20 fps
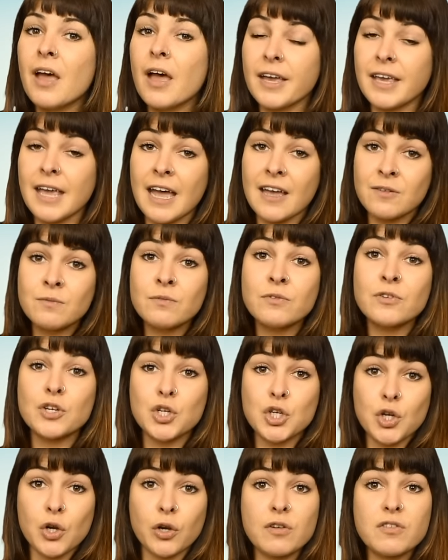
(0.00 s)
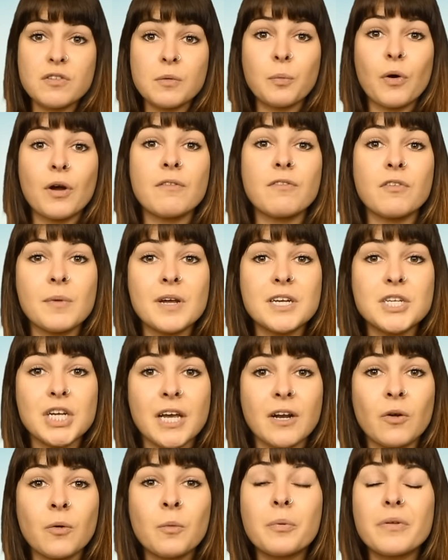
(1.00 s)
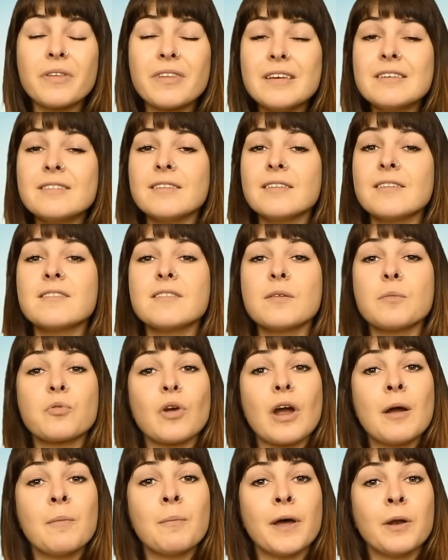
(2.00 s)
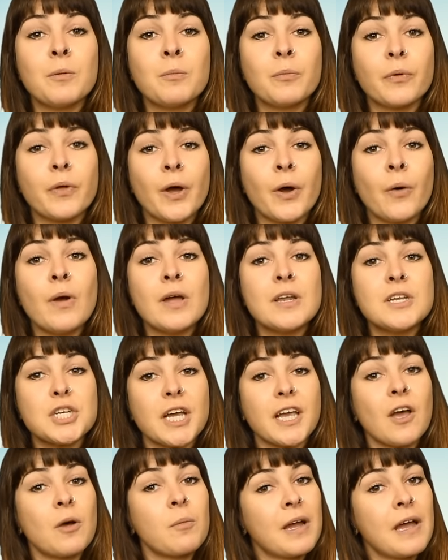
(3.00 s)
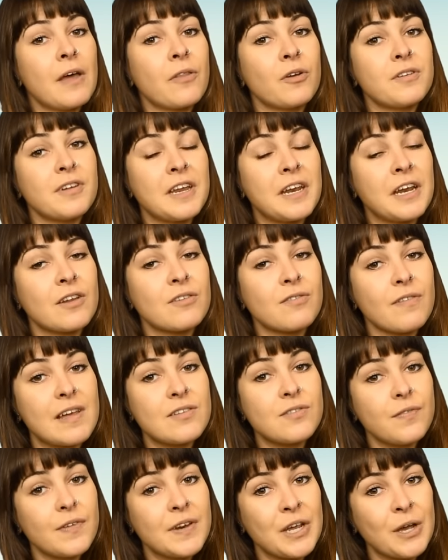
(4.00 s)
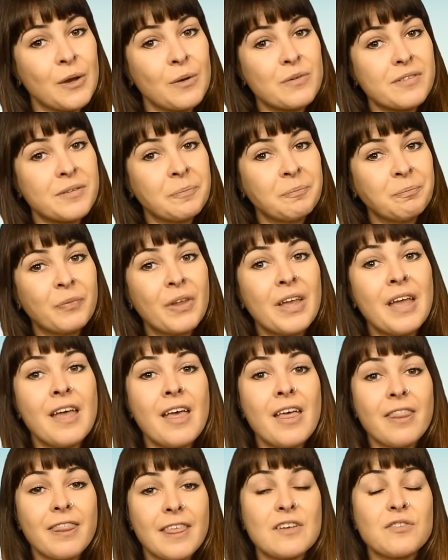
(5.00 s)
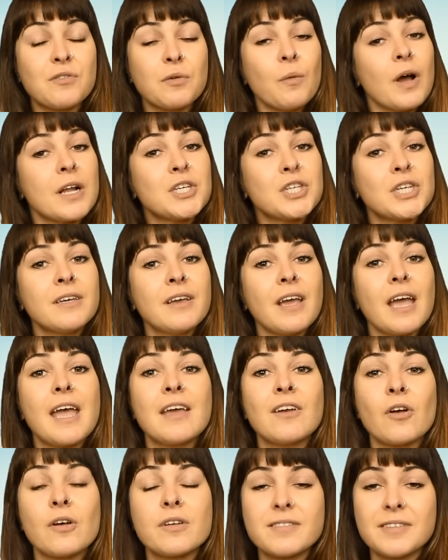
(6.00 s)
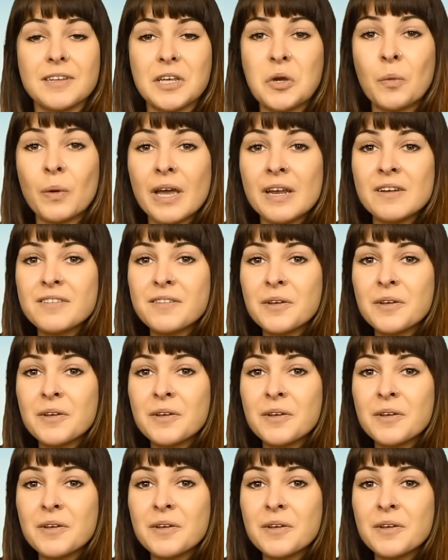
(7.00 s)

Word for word: Again, to show your support for my channel, please hit the subscribe button below and check out my other dating advice videos. Thanks for watching, and I'll see you again